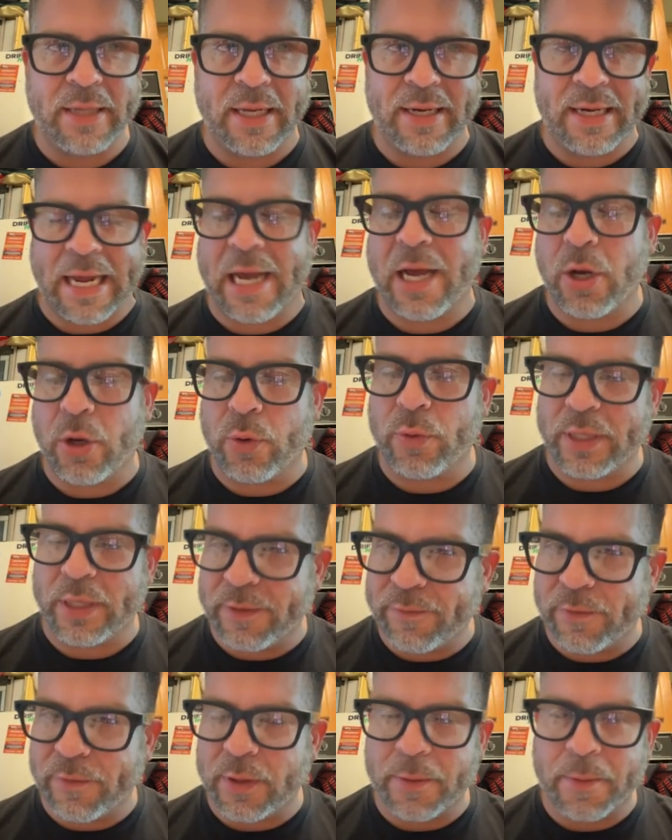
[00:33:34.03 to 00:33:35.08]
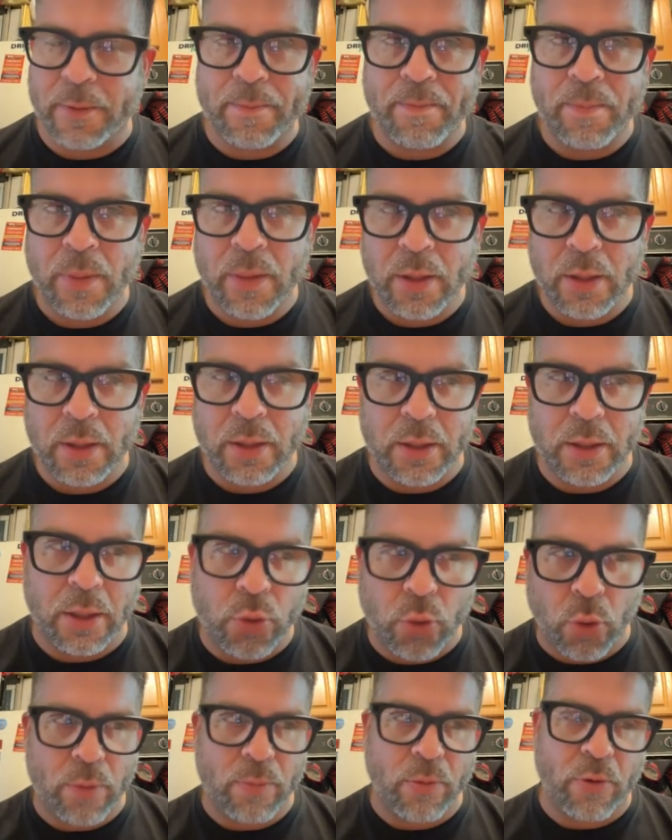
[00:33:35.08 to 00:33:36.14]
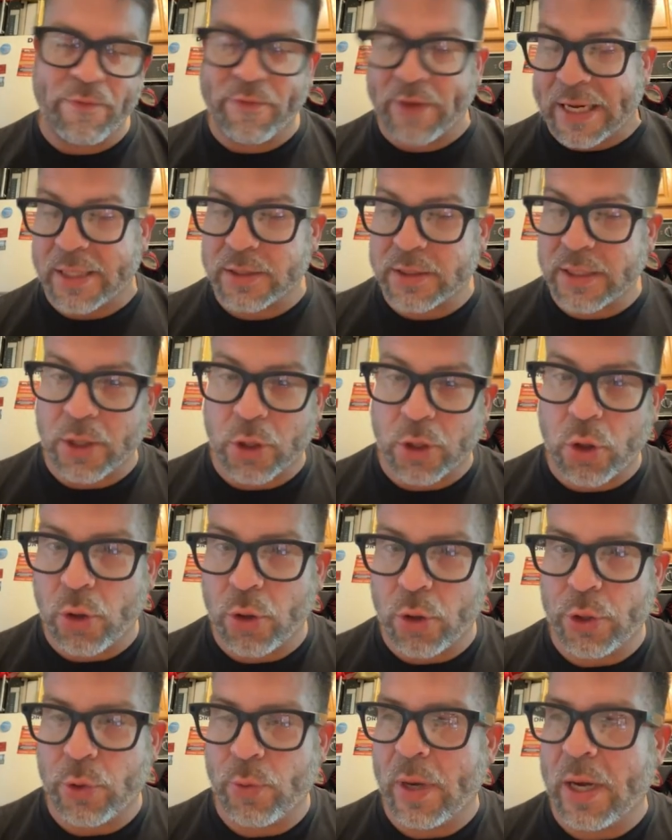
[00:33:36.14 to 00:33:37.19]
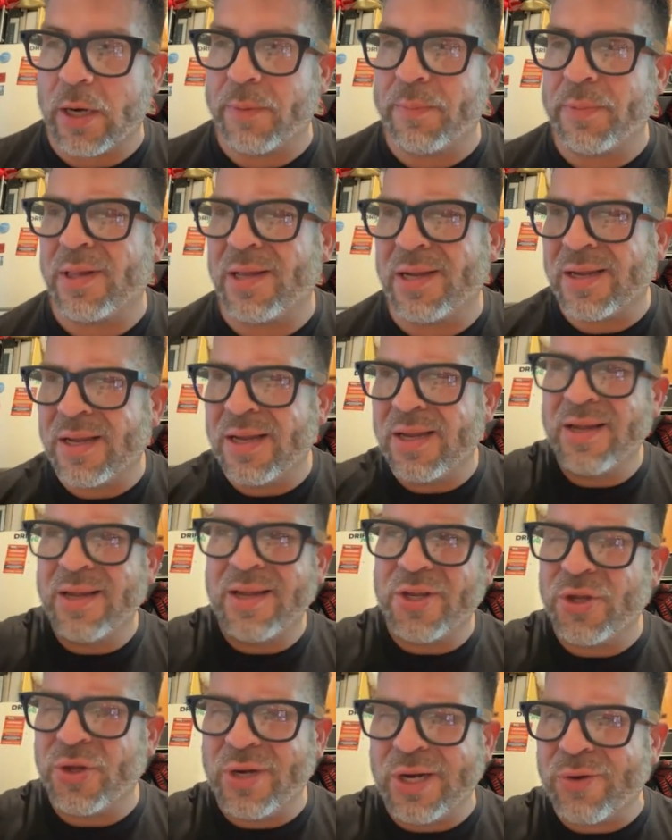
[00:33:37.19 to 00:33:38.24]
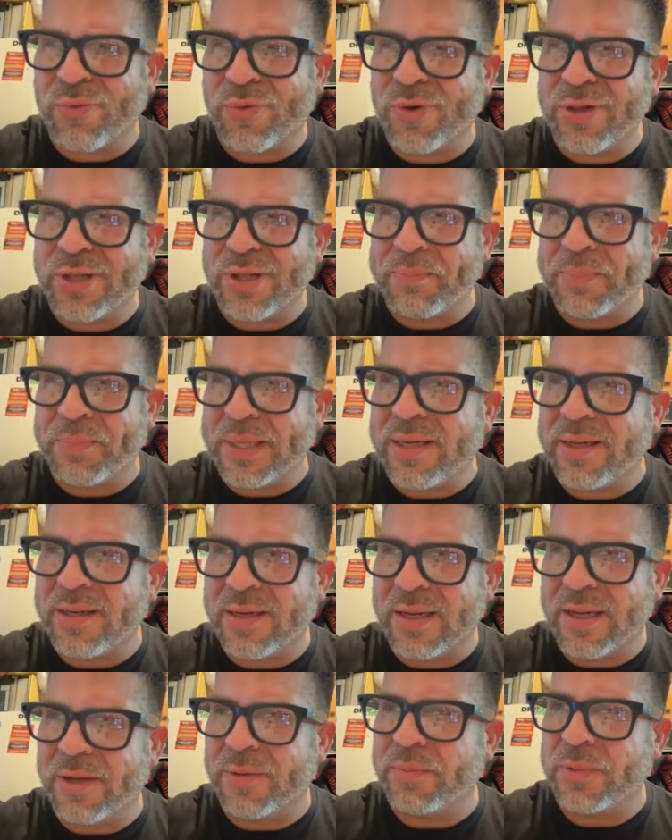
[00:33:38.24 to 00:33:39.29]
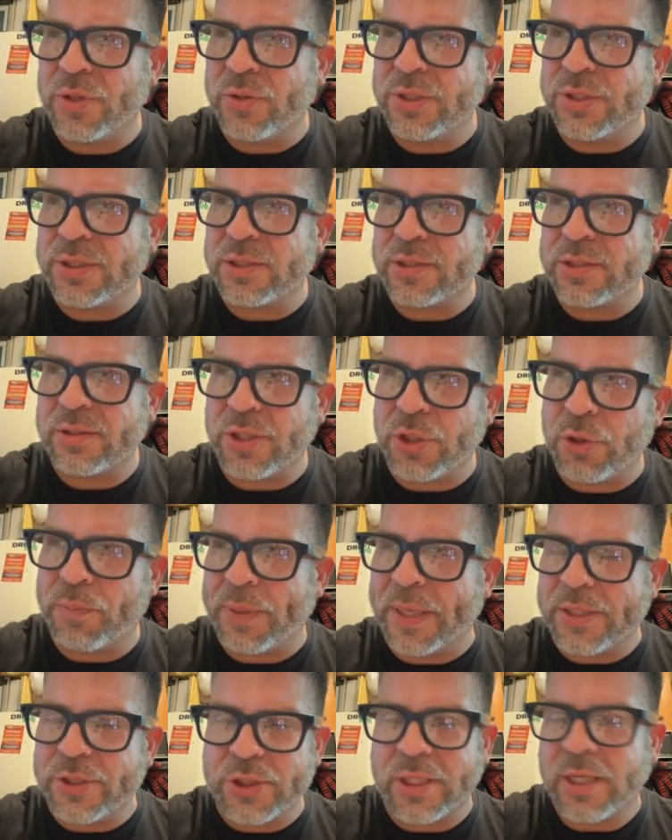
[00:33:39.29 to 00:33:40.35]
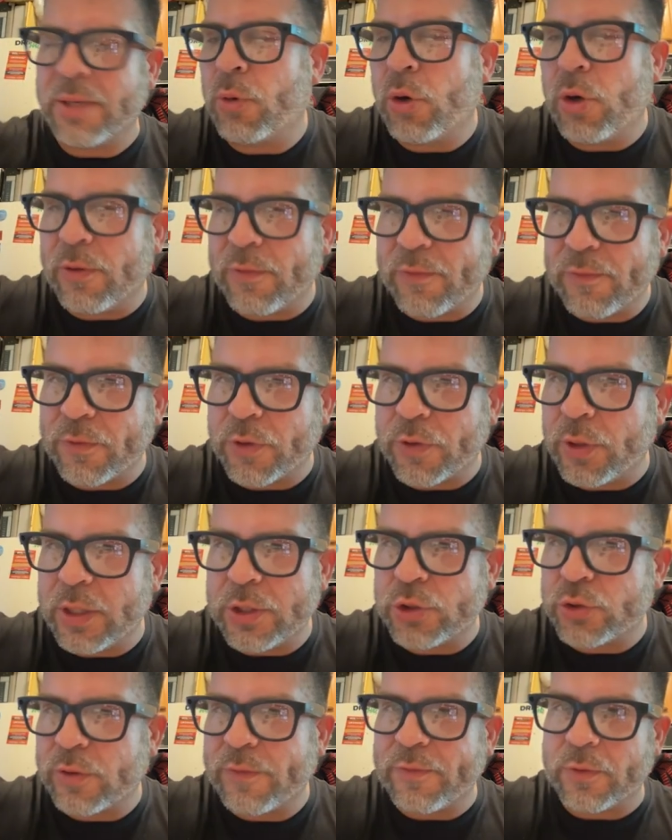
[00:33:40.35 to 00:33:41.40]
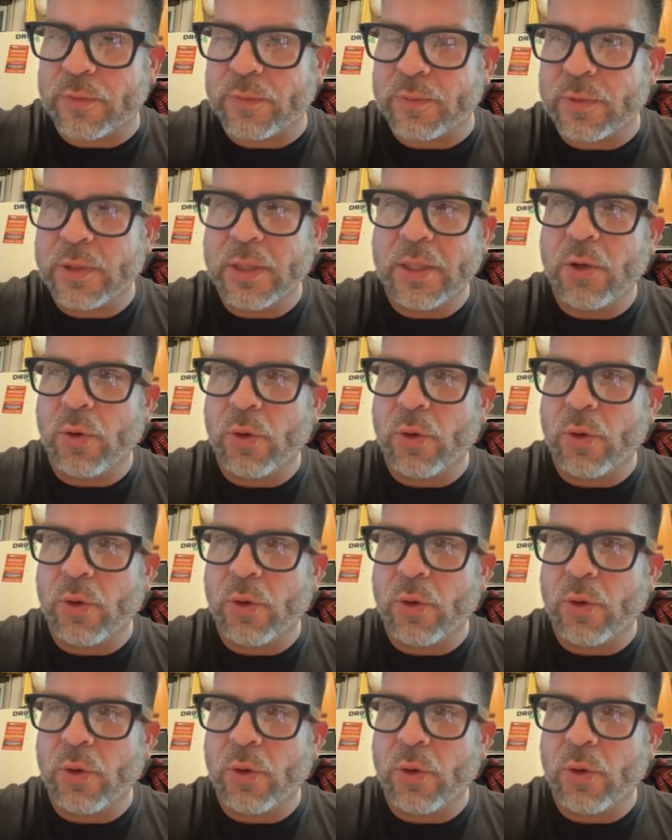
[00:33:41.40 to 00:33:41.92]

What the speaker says: And now even the normal fans can call you out and be like, you didn't really beat him. You pinched him off. You didn't drift him.